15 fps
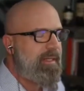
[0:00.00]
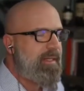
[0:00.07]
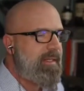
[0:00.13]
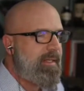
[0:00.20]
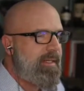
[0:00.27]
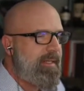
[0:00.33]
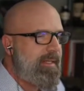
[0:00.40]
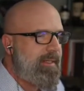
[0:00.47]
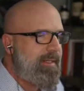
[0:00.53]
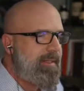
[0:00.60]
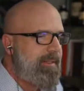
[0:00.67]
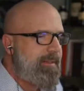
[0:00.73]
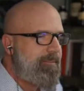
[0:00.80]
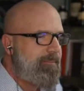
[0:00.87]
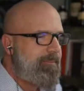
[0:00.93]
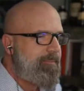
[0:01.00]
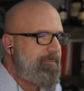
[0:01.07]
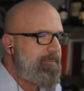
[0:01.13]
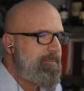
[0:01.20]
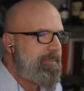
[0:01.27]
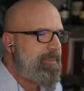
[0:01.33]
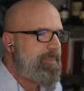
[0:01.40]

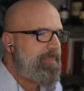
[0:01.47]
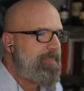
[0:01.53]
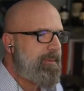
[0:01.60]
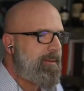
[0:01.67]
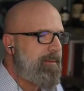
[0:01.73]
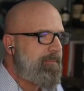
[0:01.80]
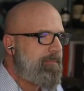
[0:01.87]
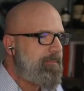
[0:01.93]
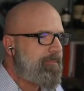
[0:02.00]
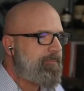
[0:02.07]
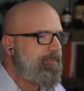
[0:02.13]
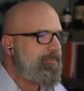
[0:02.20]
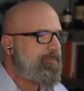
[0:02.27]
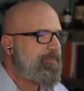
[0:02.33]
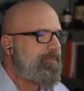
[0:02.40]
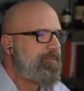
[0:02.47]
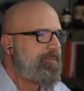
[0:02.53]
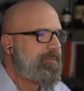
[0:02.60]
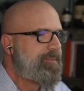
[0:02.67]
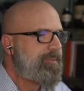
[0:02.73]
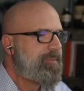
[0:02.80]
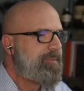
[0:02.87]

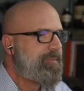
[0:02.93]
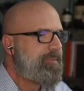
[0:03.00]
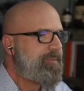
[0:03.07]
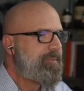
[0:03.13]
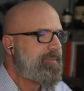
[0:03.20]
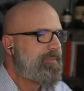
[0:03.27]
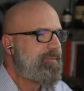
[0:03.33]
No words are spoken by the person on screen.